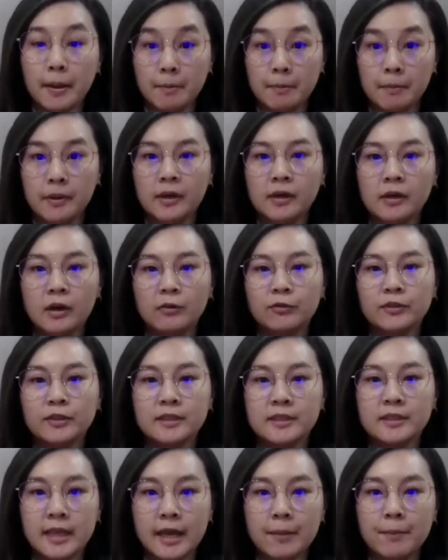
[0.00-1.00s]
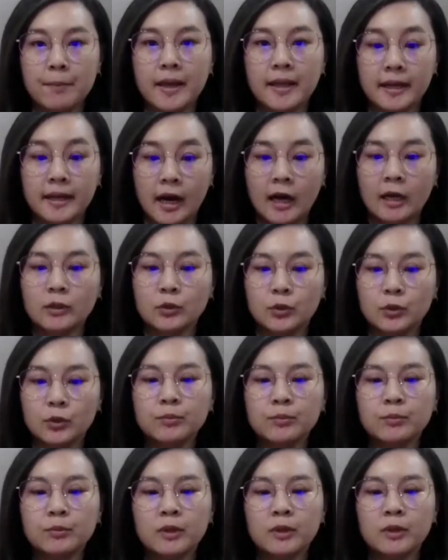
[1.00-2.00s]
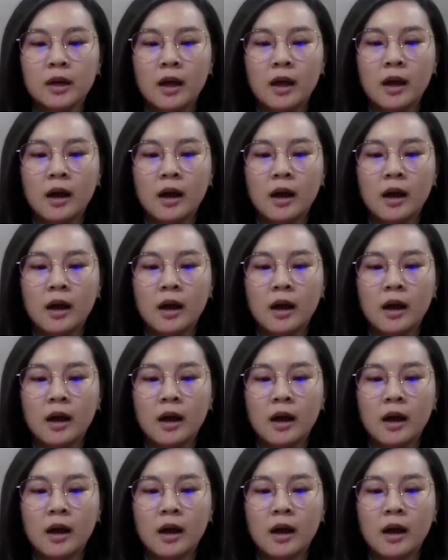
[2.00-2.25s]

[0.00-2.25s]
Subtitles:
member of the 10 Men Art Group,